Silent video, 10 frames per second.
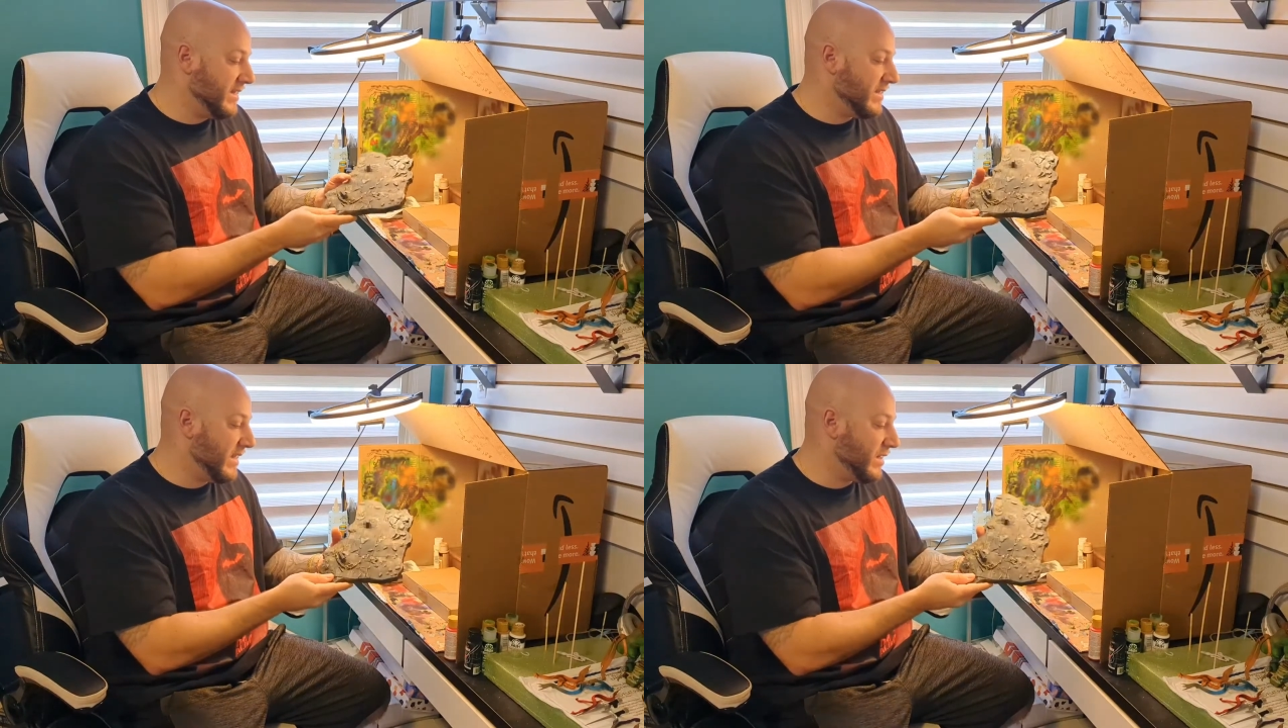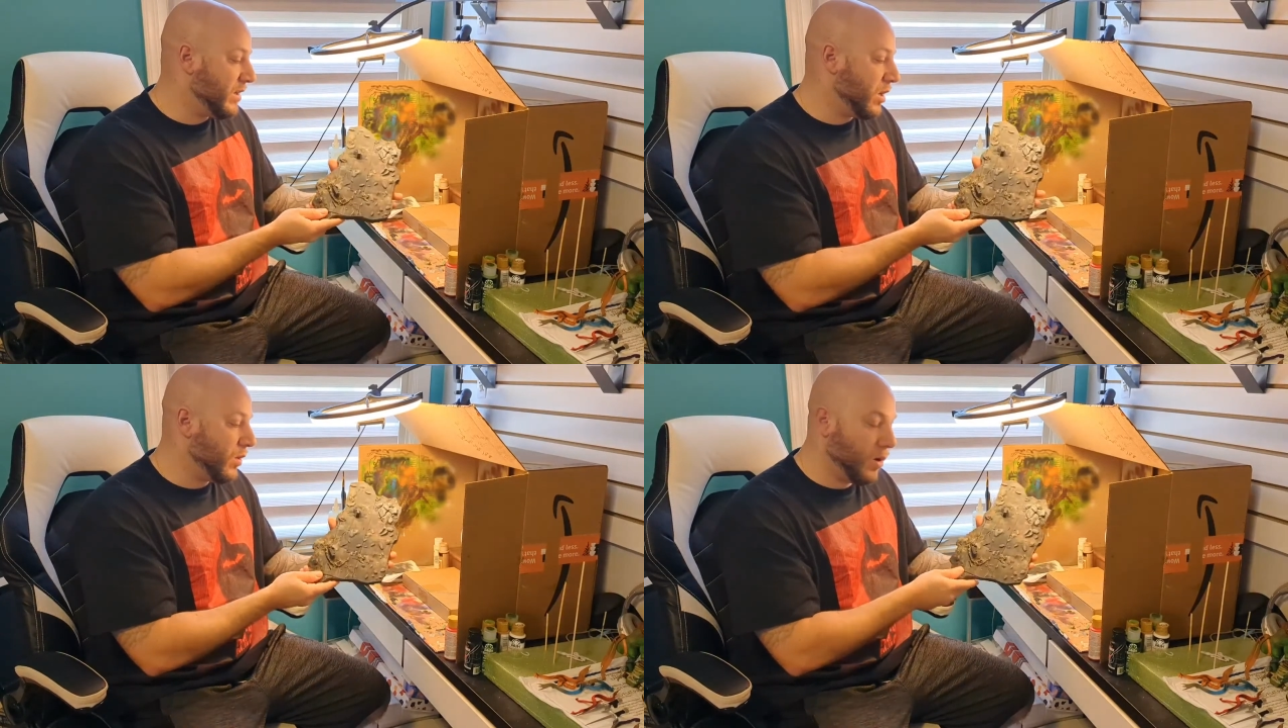did
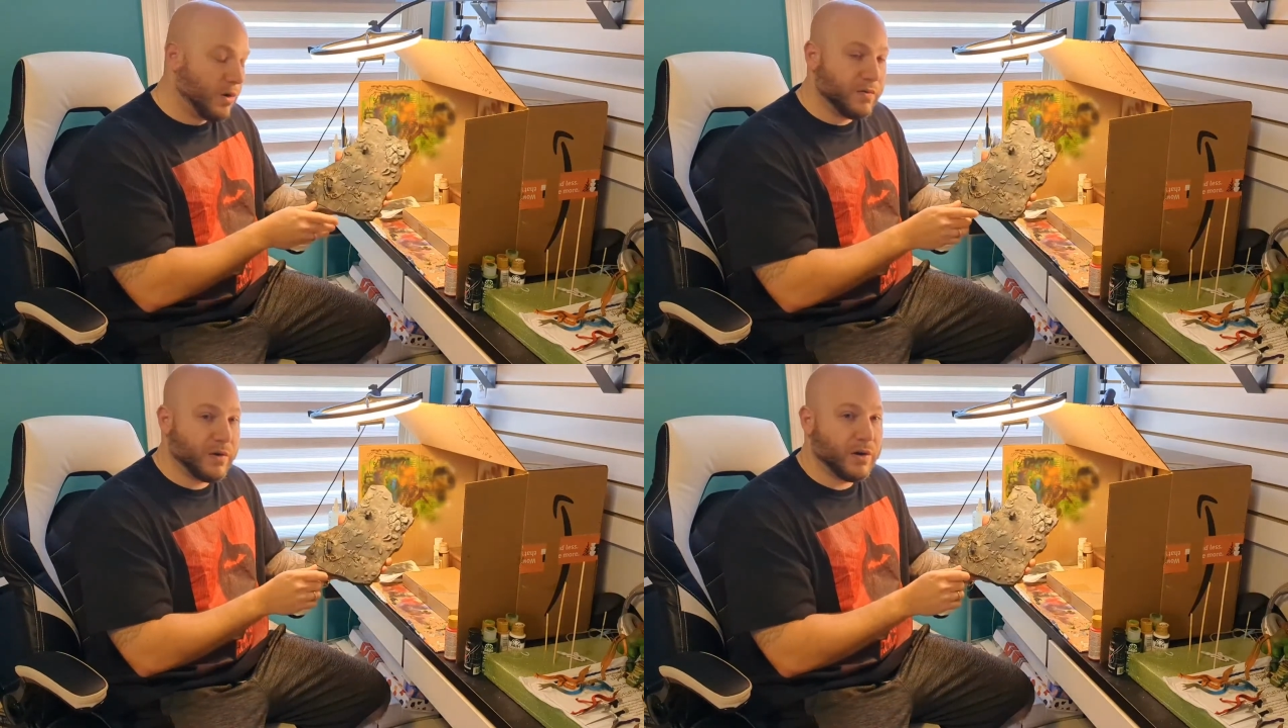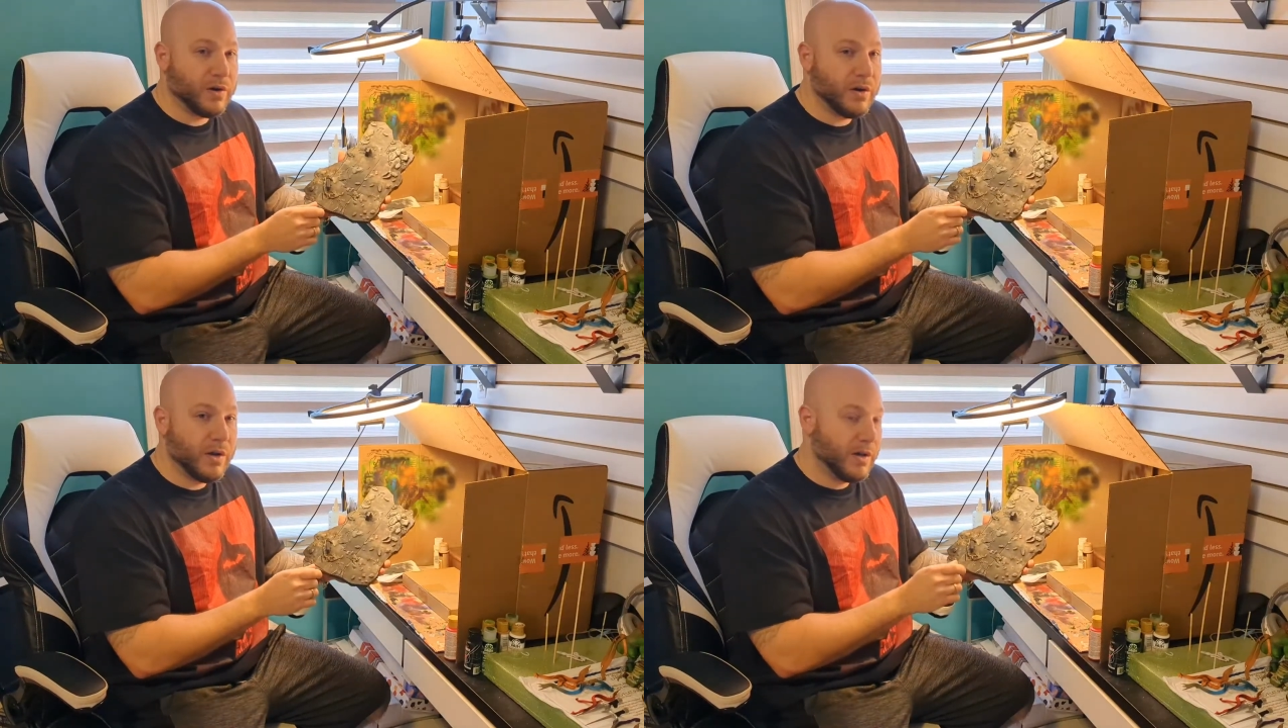go
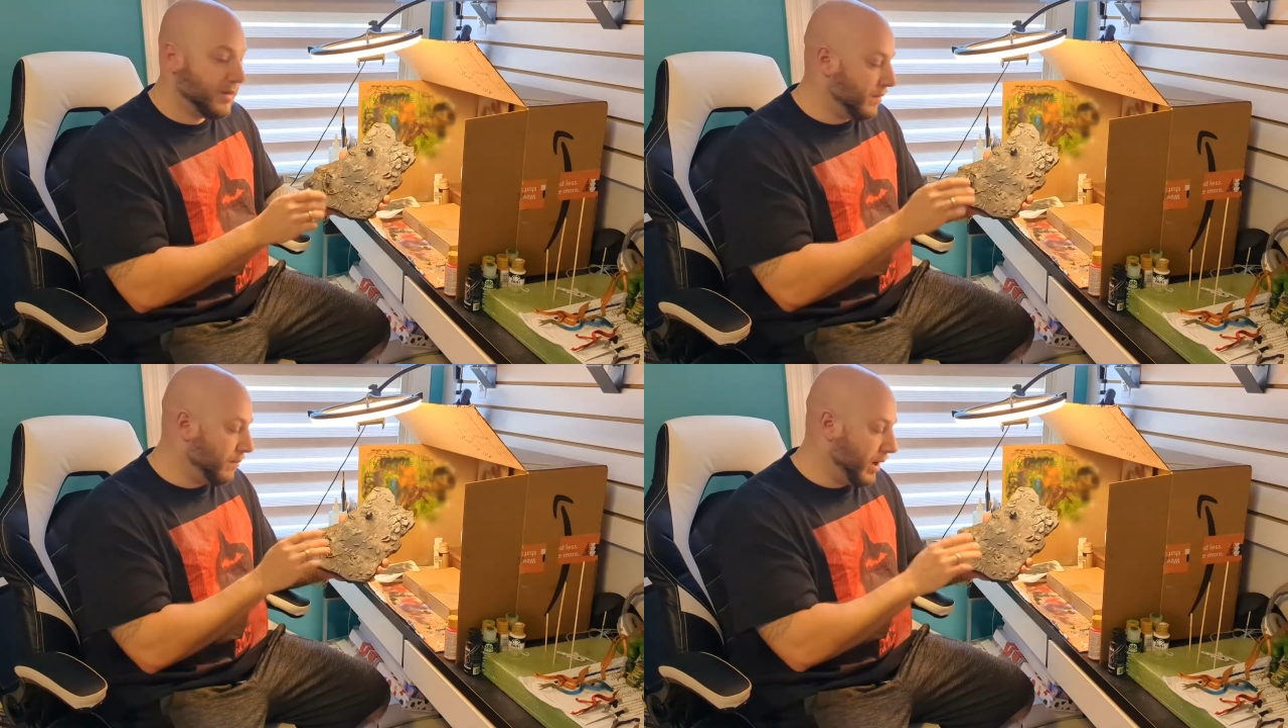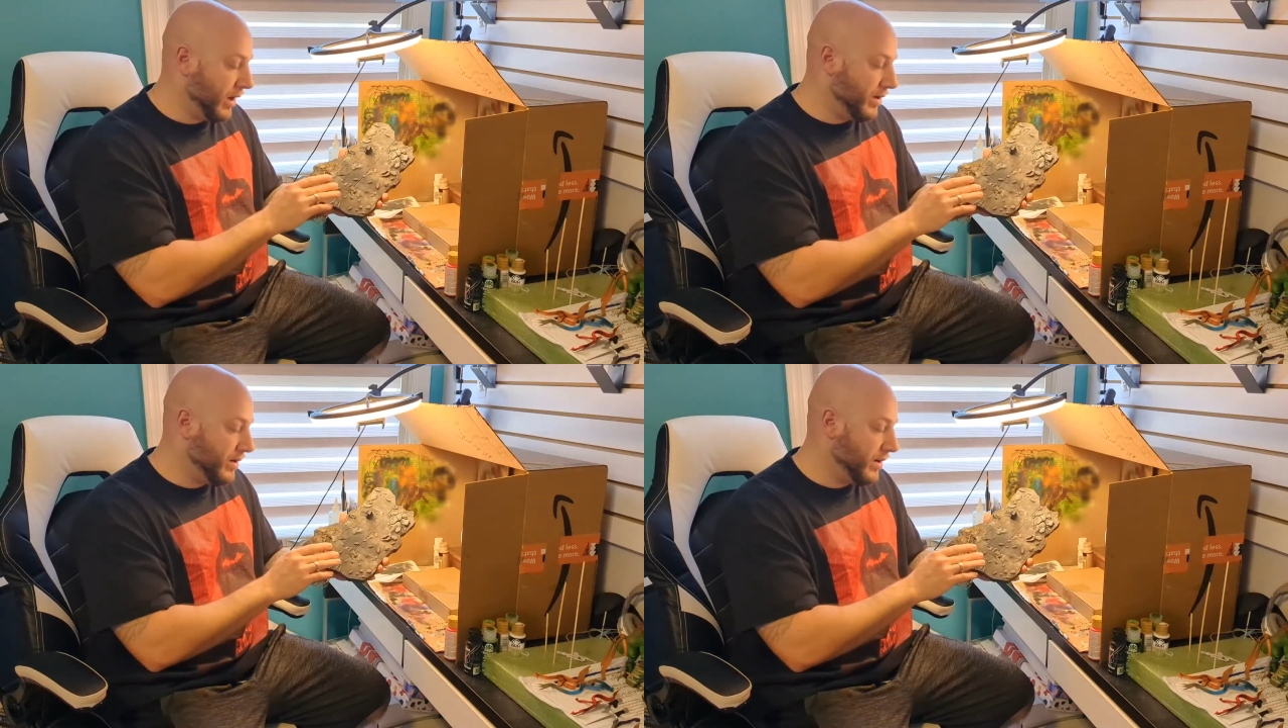over the
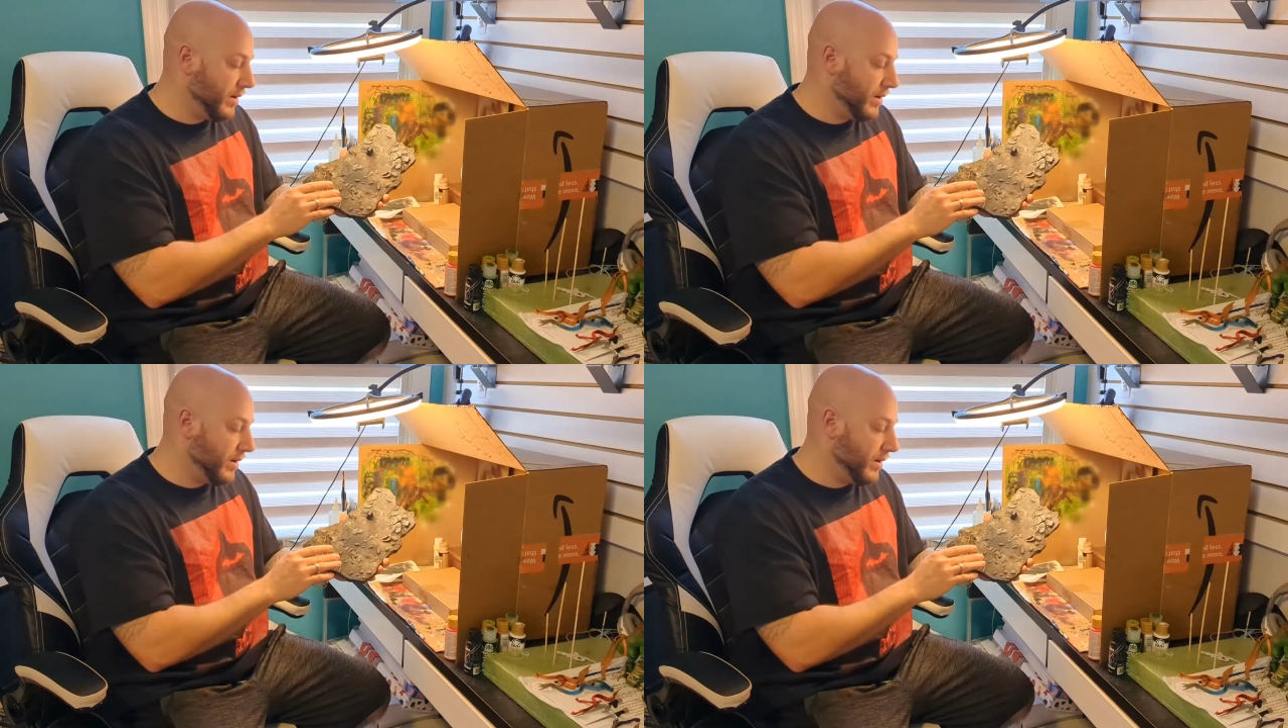mud